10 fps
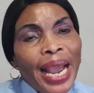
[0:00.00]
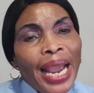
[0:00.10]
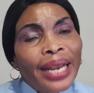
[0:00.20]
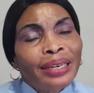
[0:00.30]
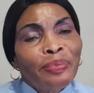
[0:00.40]

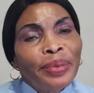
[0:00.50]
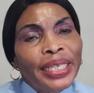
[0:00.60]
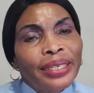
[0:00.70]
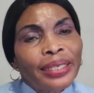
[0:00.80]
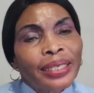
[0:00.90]
and
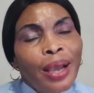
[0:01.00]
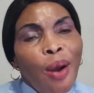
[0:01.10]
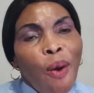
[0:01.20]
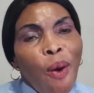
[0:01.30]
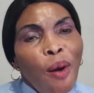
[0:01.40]
please
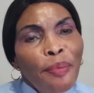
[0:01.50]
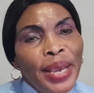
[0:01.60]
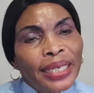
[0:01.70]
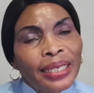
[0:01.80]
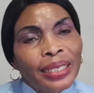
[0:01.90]

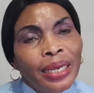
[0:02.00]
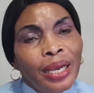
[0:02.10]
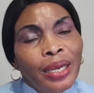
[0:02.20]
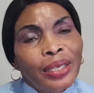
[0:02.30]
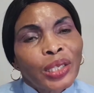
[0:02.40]
comment
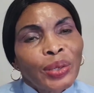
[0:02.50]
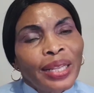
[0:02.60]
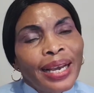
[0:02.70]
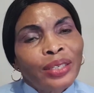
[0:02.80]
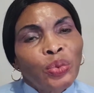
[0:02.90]
so
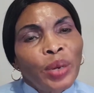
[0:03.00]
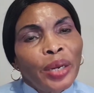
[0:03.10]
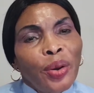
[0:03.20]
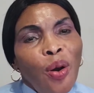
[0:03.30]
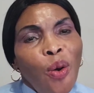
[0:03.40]
that we
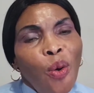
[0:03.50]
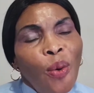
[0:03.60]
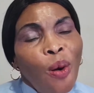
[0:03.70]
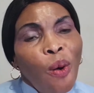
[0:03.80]
know